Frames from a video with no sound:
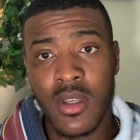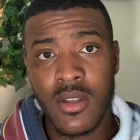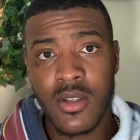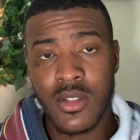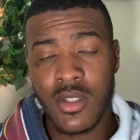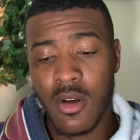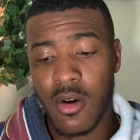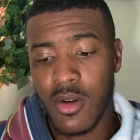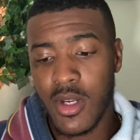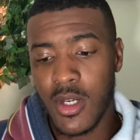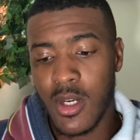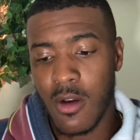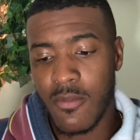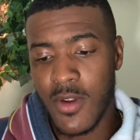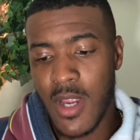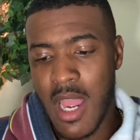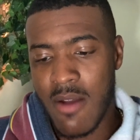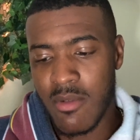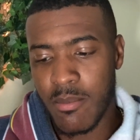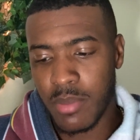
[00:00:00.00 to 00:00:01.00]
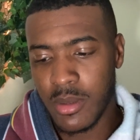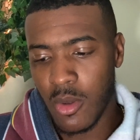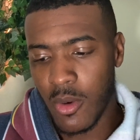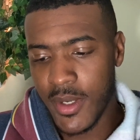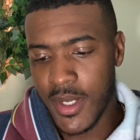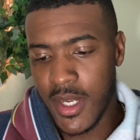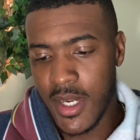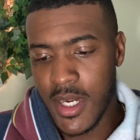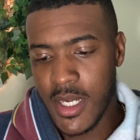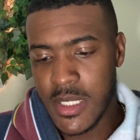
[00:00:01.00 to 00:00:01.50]
So, if you have
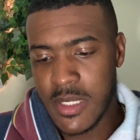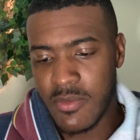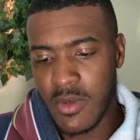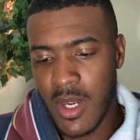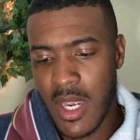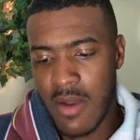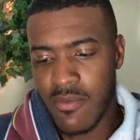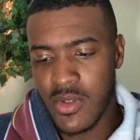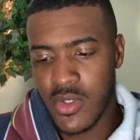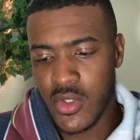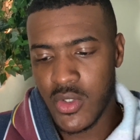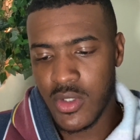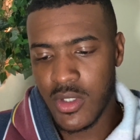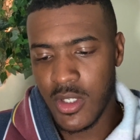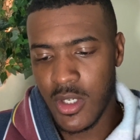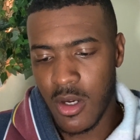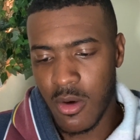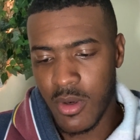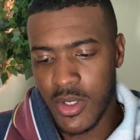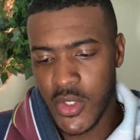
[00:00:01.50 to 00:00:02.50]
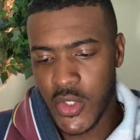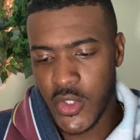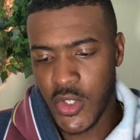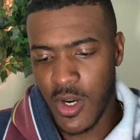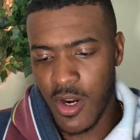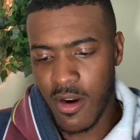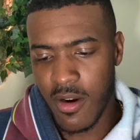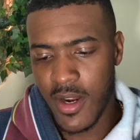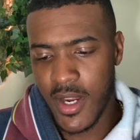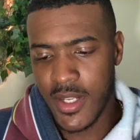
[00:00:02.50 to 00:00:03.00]
employees, if you have,
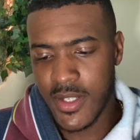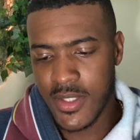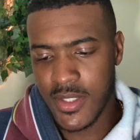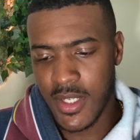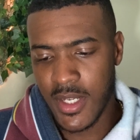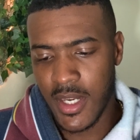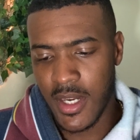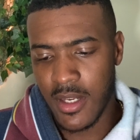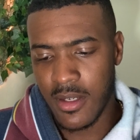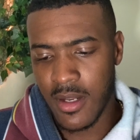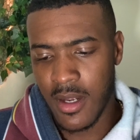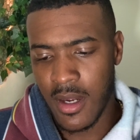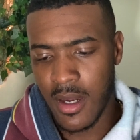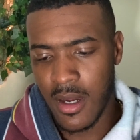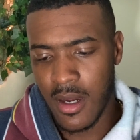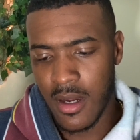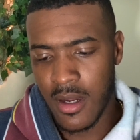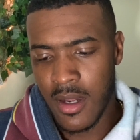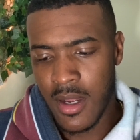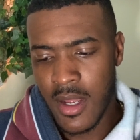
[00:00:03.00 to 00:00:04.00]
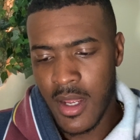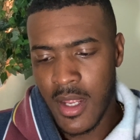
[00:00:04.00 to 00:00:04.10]
insurance and